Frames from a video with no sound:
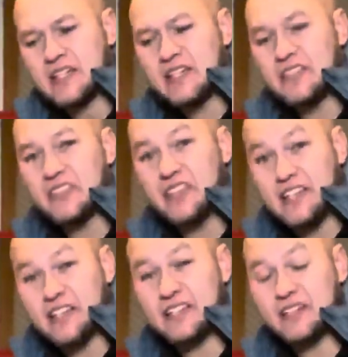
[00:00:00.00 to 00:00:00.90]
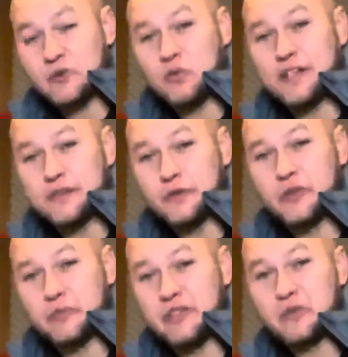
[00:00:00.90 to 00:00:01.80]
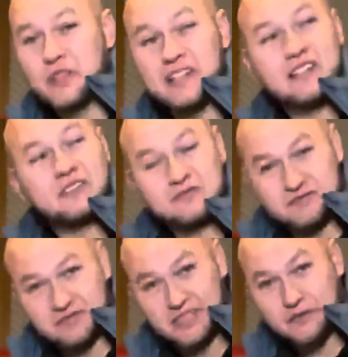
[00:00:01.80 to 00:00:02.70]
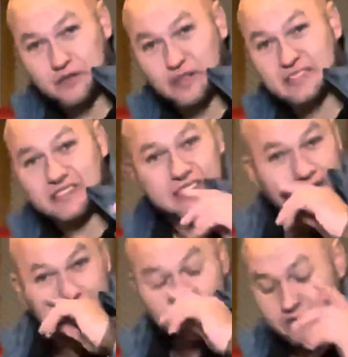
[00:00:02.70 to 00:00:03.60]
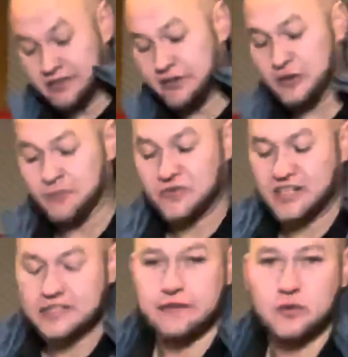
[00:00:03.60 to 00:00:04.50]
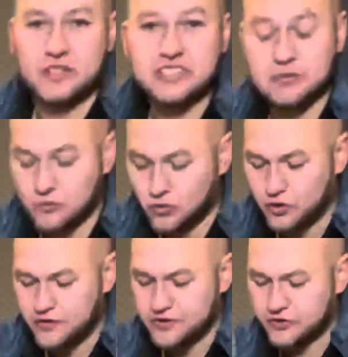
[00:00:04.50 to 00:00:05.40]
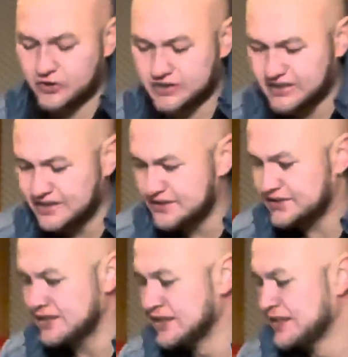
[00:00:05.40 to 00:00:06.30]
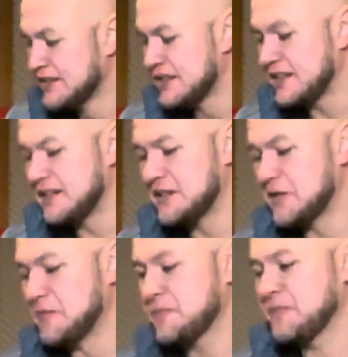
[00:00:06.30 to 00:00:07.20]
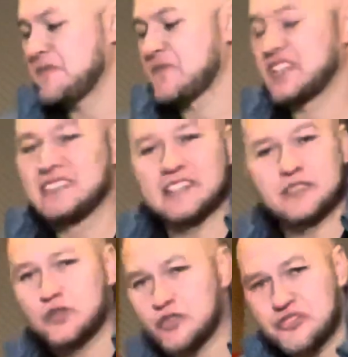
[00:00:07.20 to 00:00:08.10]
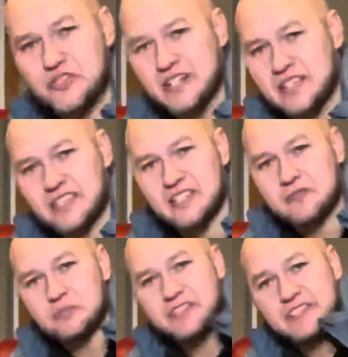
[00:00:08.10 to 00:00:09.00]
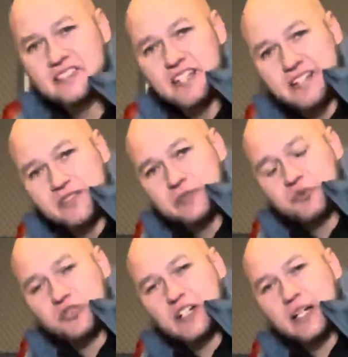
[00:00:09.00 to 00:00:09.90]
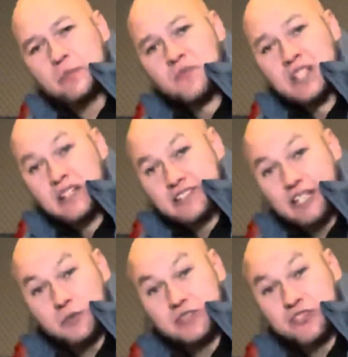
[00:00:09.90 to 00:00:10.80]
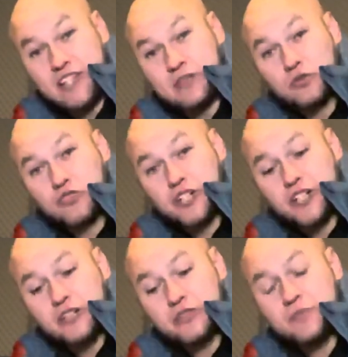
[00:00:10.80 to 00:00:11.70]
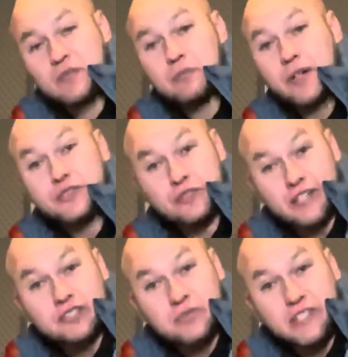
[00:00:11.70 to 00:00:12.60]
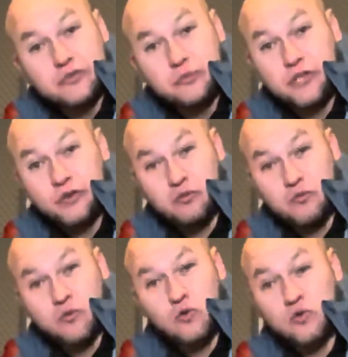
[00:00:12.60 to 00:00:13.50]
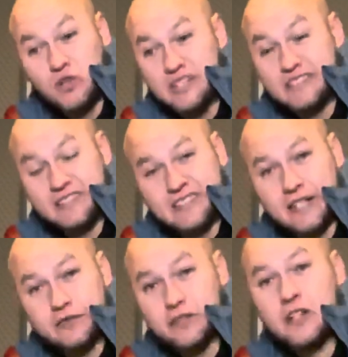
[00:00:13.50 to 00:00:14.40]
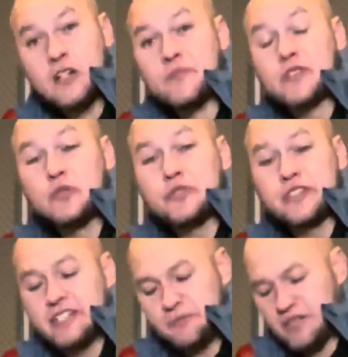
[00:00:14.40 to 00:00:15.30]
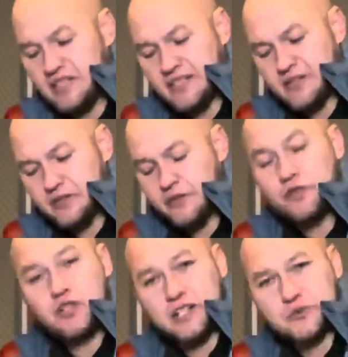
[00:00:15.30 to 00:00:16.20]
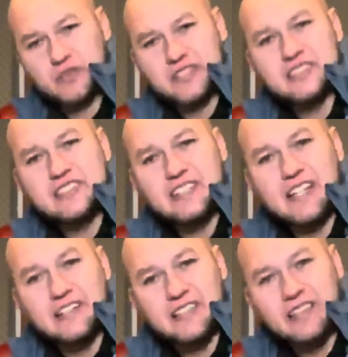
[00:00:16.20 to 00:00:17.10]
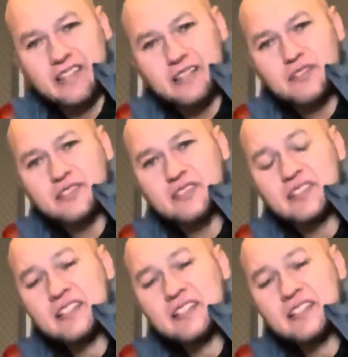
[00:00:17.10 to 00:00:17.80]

and then wait for the big one in front. So yeah, guys, if you want to see more of this content, doesn't cost you anything, please like and subscribe. It helps the channel grow, motivates me to bring you more quality stuff. Also let me know if you guys want to see anything else,